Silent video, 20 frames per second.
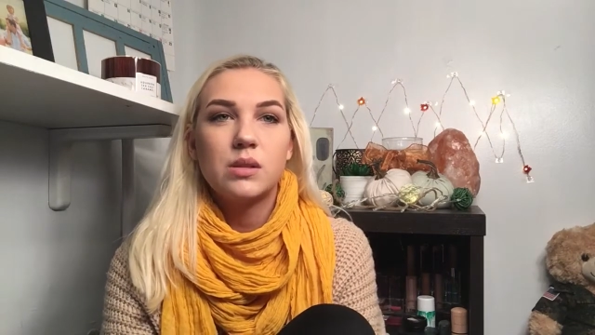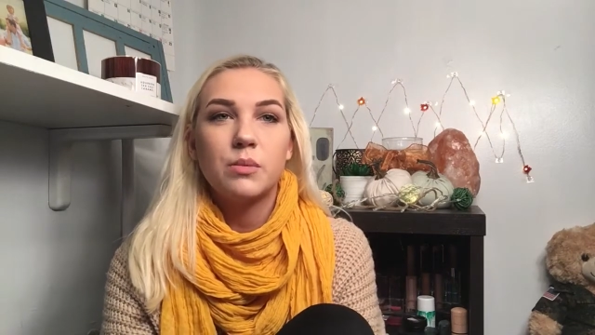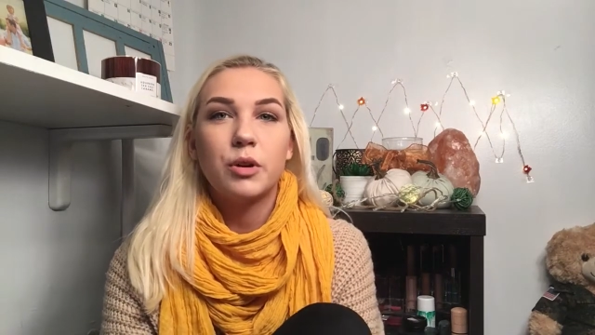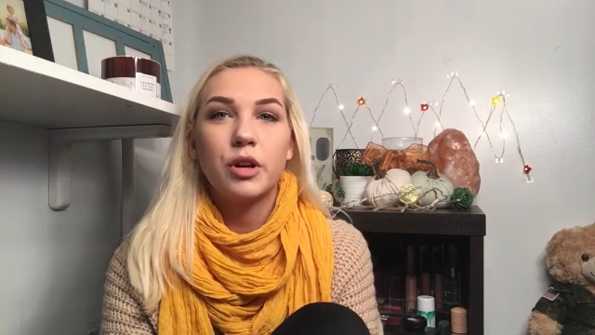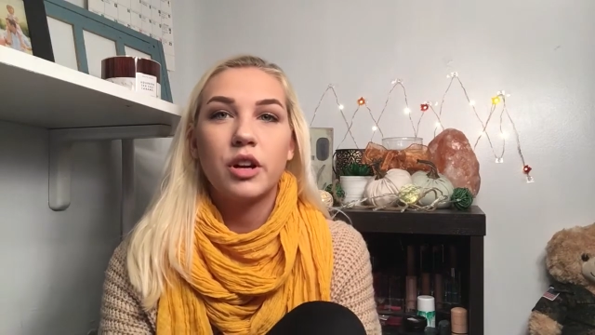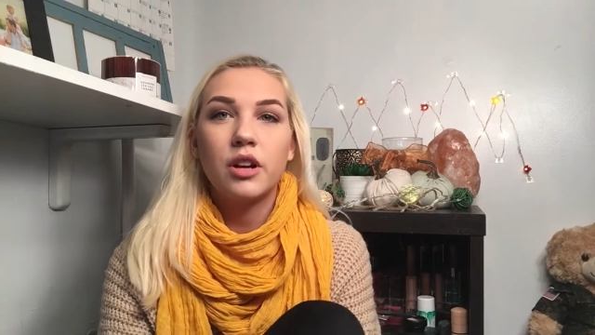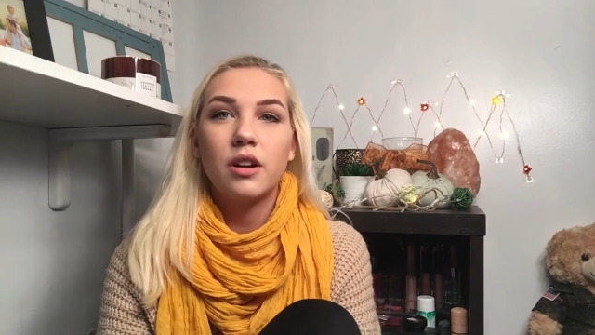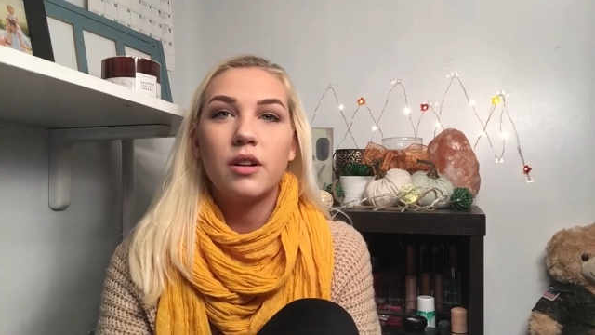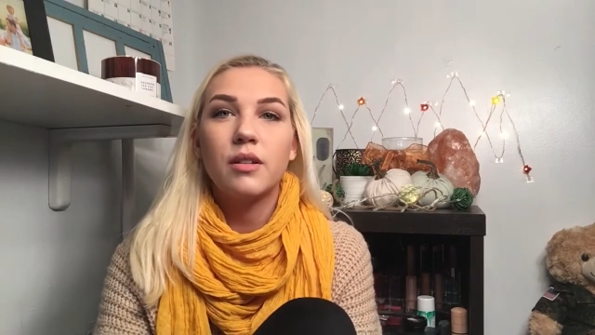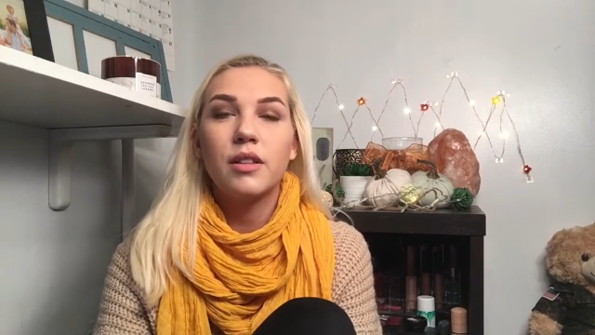
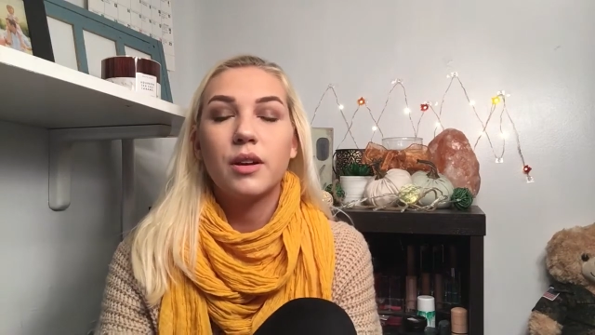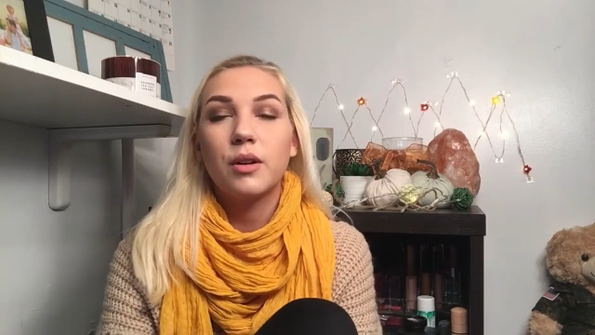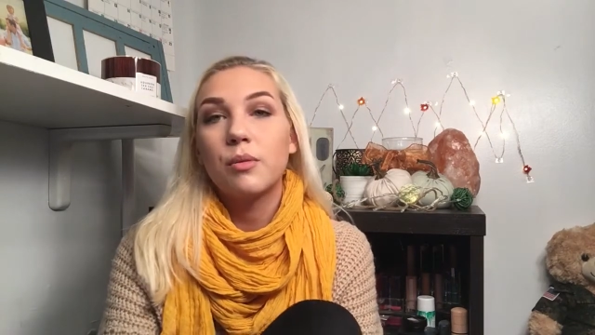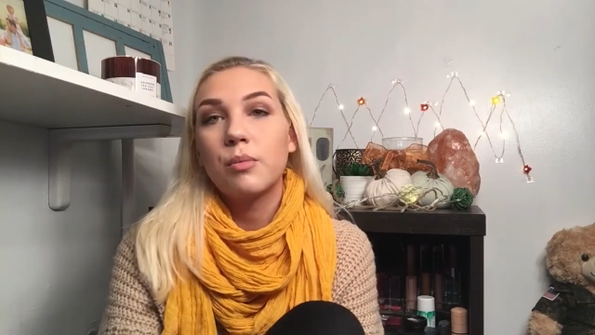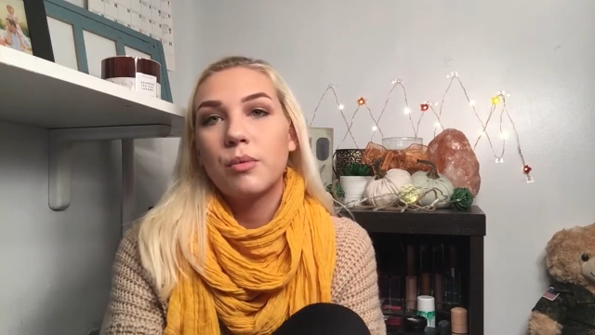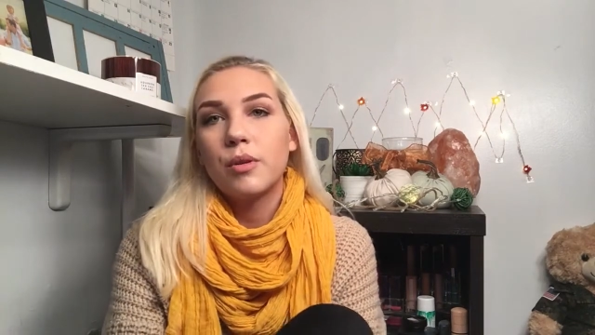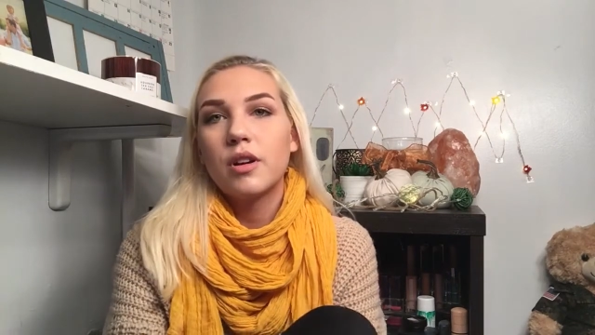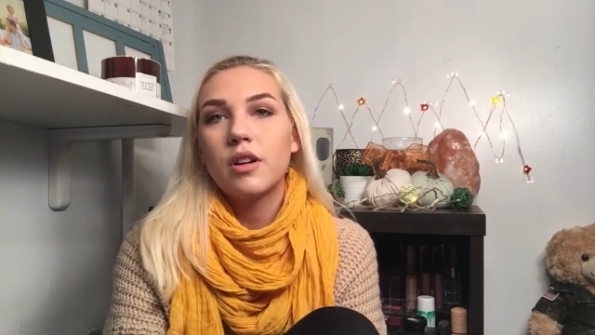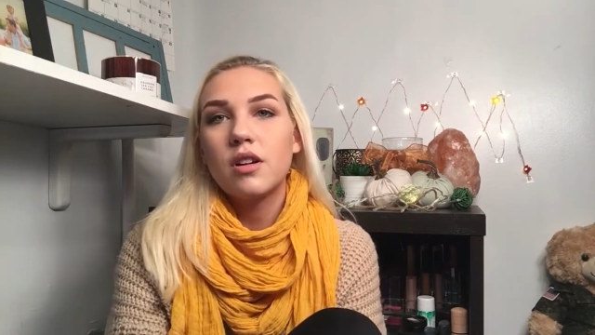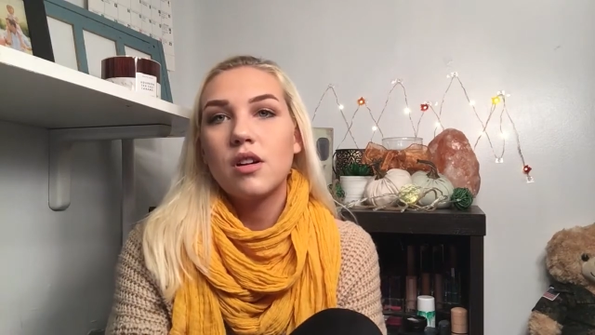we're
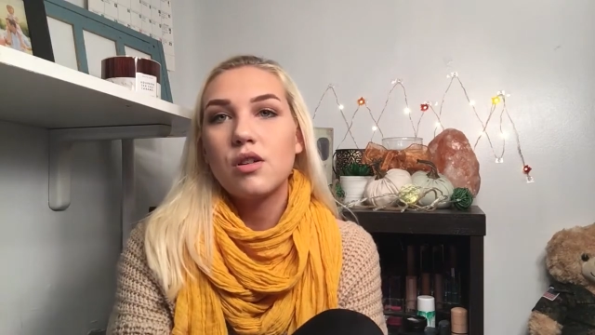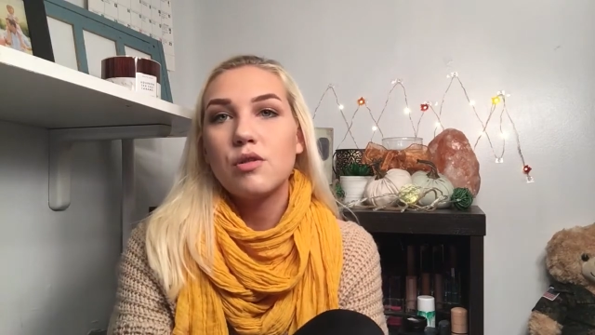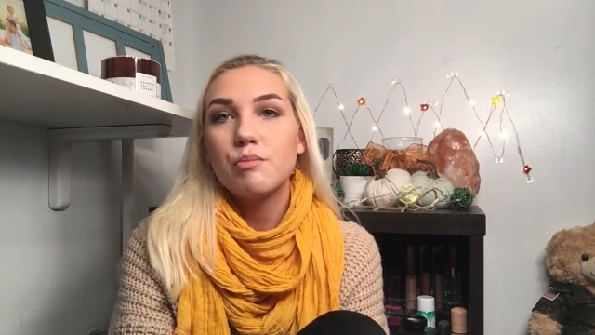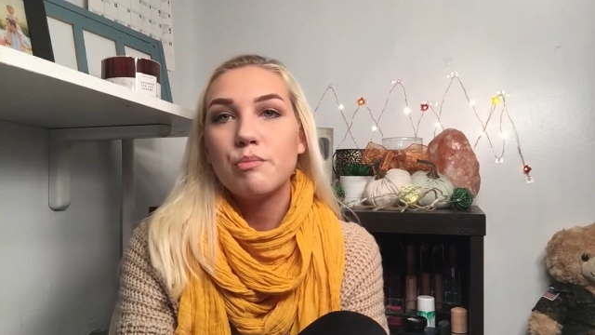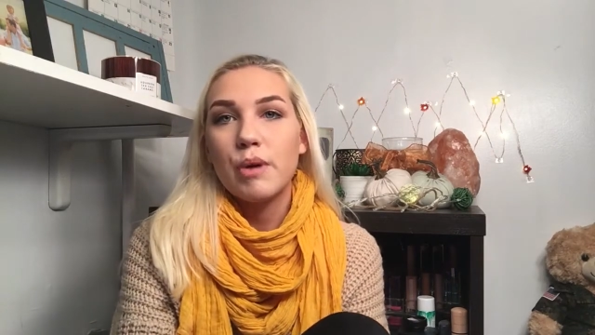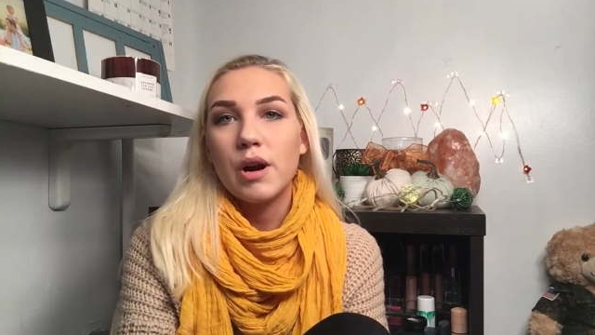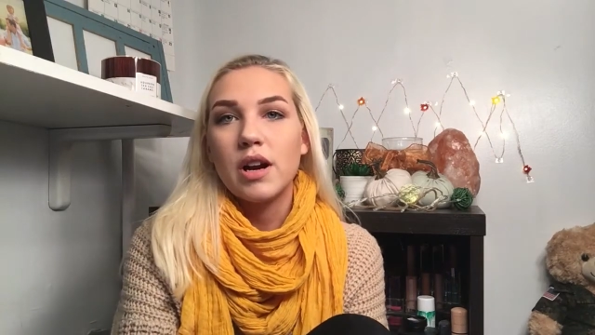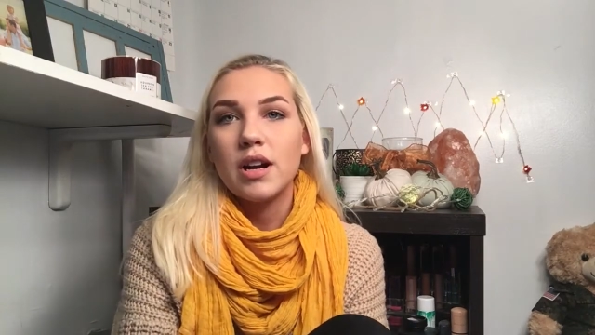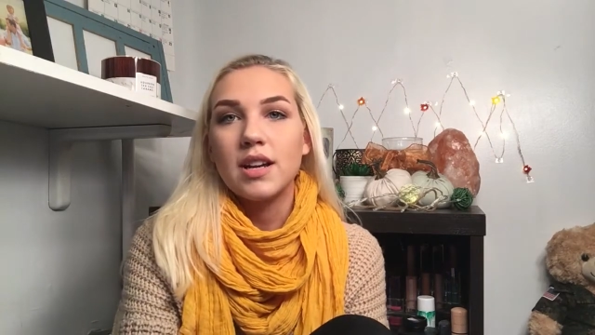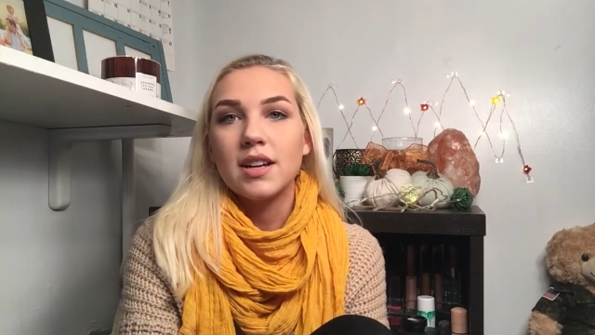gonna call
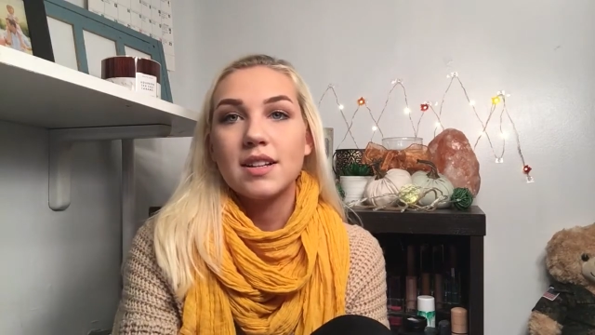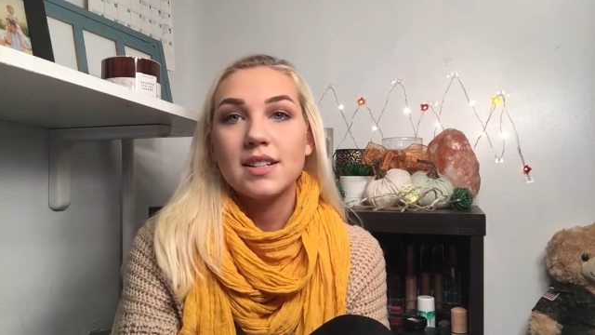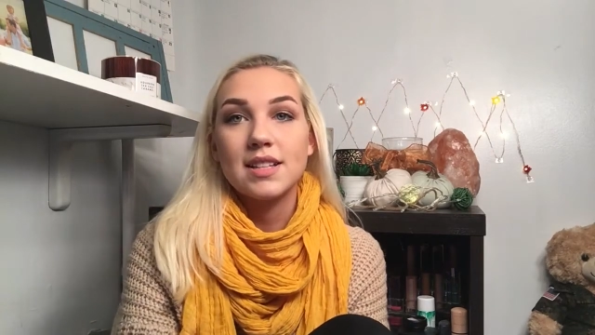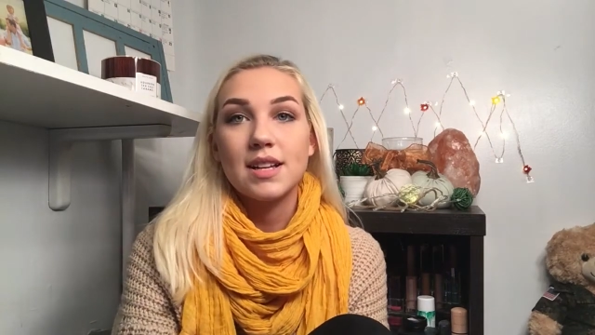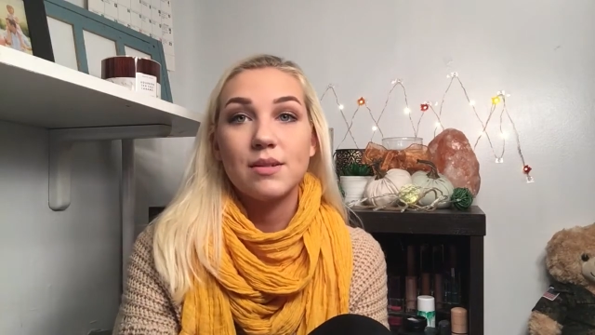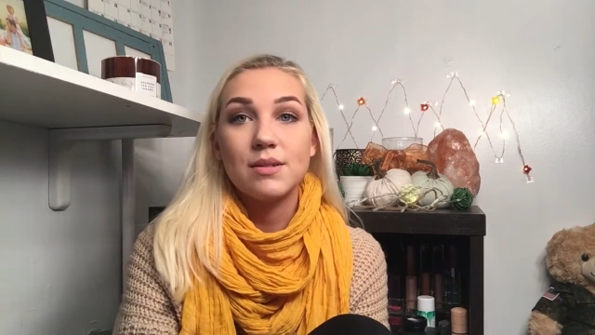him Barney because